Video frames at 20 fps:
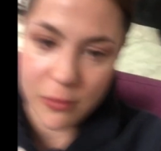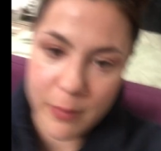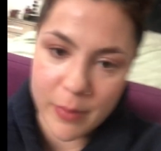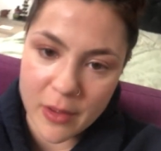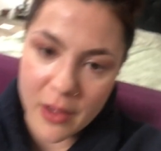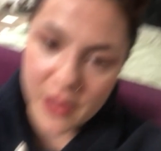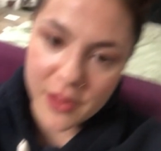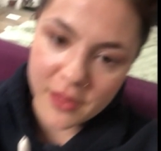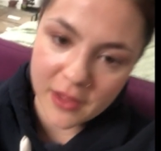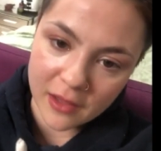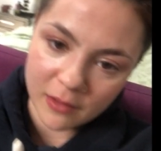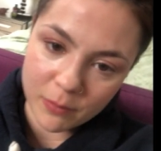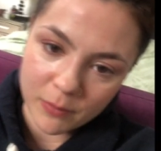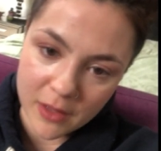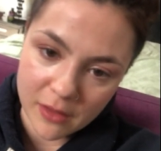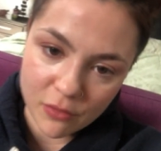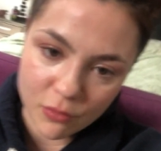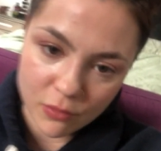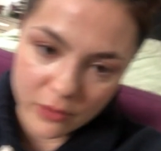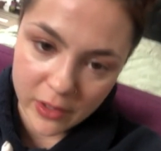but I think me
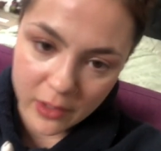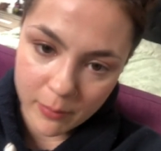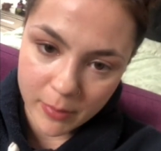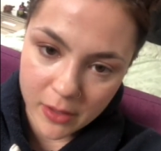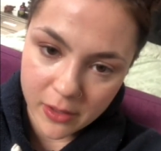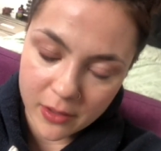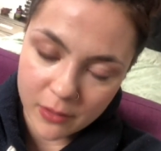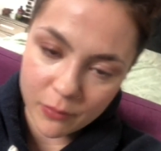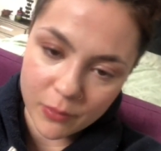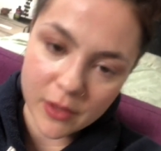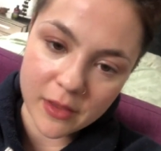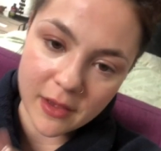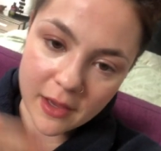talking about it with